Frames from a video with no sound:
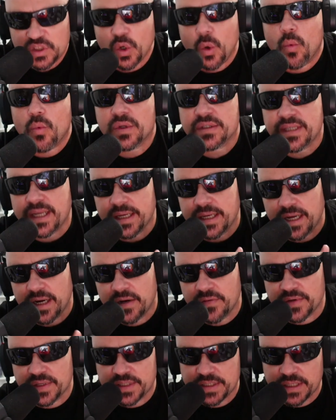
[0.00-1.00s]
will take care
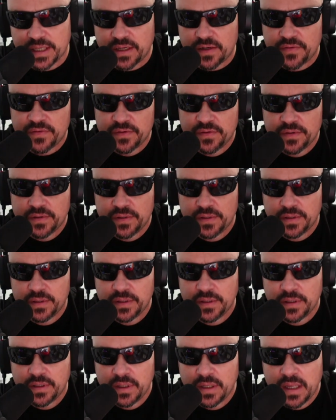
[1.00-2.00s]
of itself.
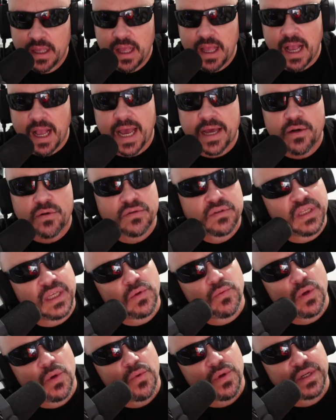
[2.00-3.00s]
I don't
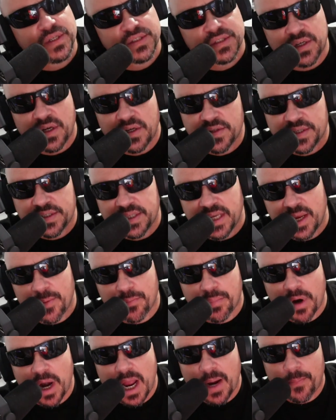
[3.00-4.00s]
think we would have saw the same
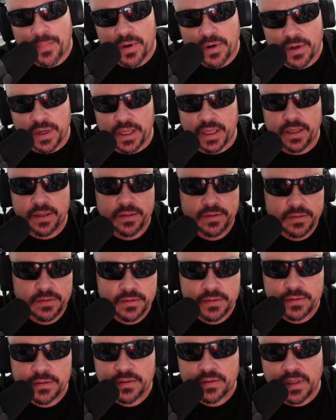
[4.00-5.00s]
Brock Purdy
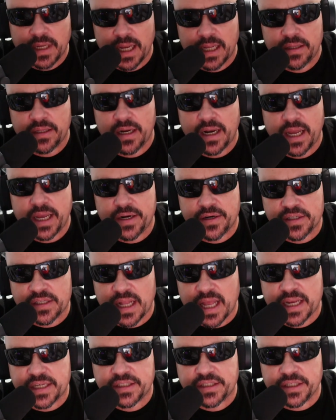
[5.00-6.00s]
and the Niners
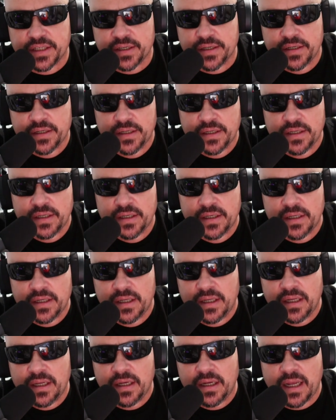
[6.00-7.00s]
last year
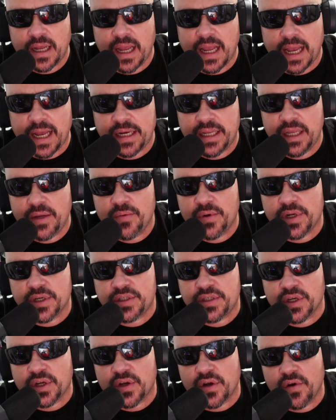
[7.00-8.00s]
had he would have
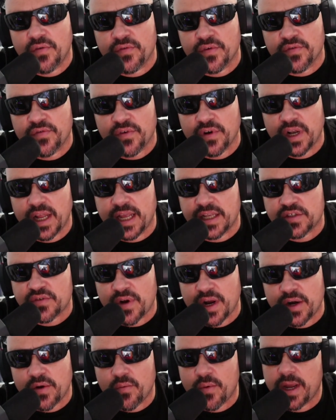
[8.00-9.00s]
took over for Lance
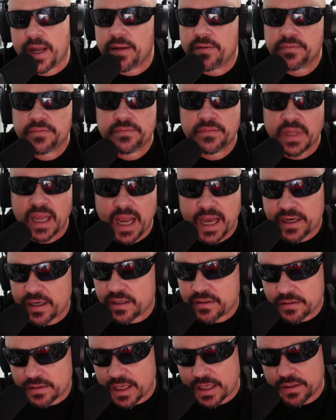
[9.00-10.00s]
right away. I
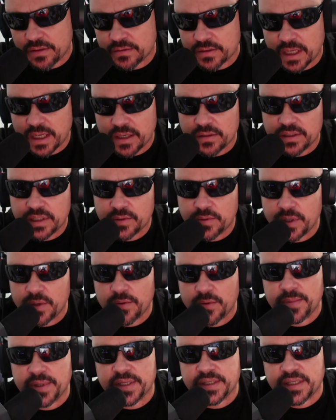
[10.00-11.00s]
don't think we
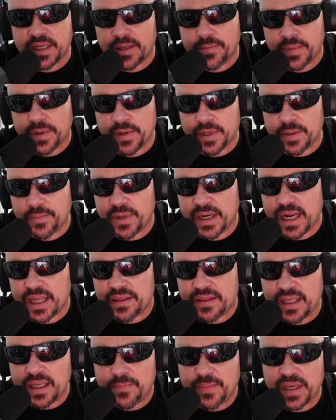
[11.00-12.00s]
would have been the same Purdy, but I
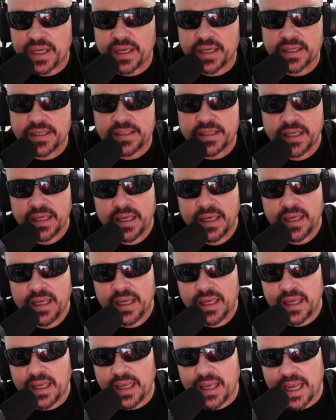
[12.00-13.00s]
think because
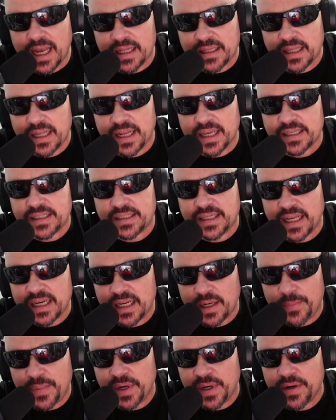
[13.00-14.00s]
he had that
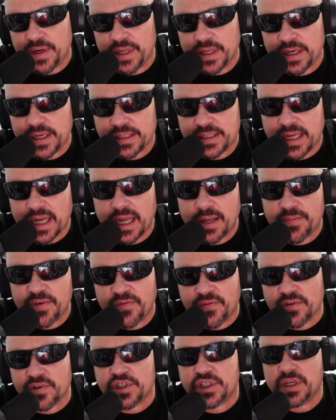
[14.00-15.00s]
extended period of time
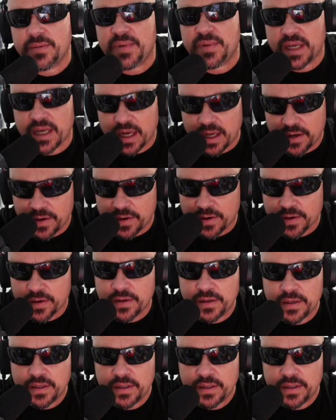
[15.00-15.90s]
before Jimmy got hurt,